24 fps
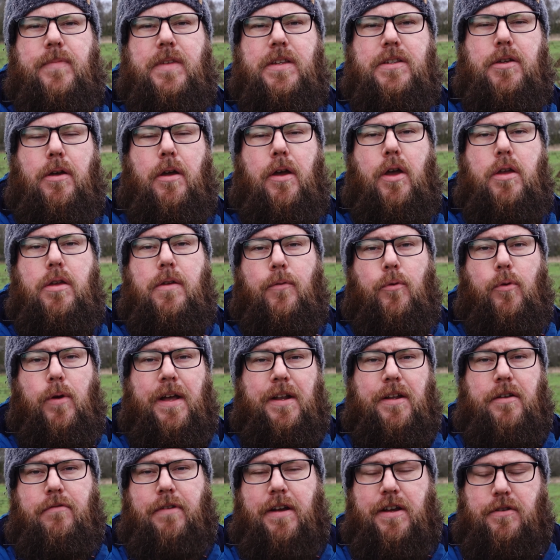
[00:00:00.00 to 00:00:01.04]
So I hope you've all
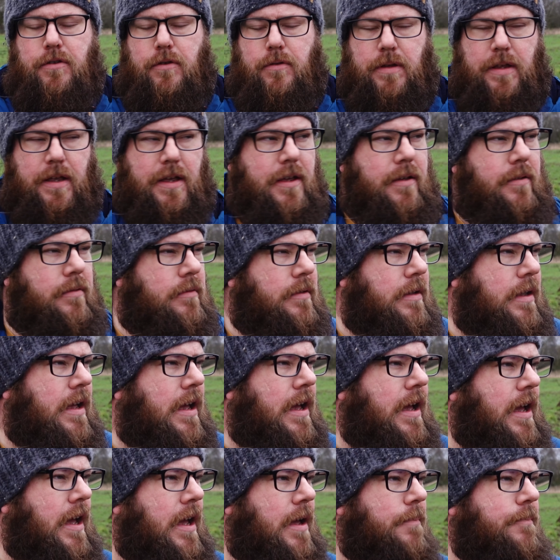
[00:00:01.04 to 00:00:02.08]
had a great new year.
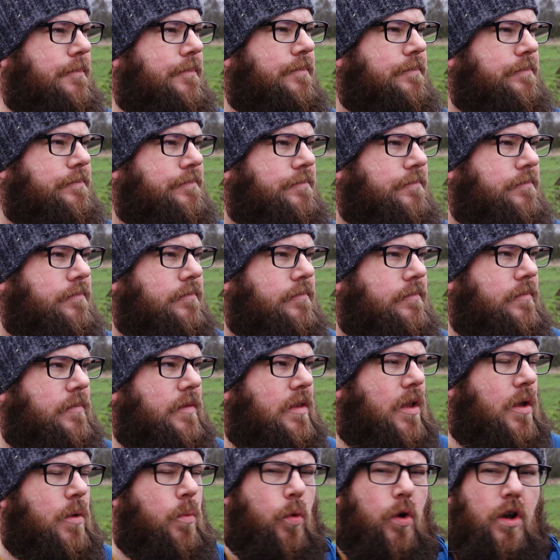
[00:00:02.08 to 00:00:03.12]

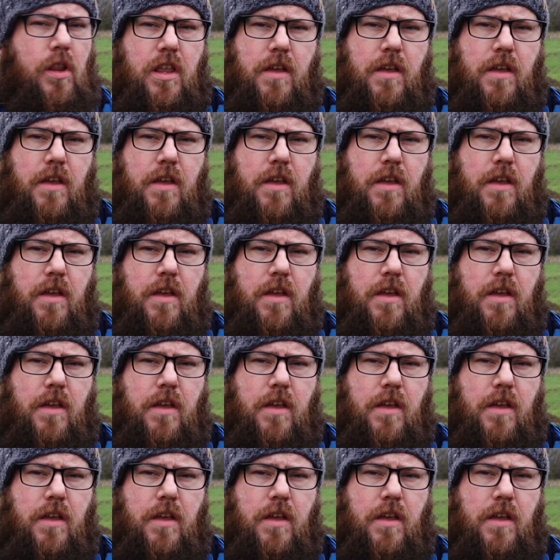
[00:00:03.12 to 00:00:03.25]
One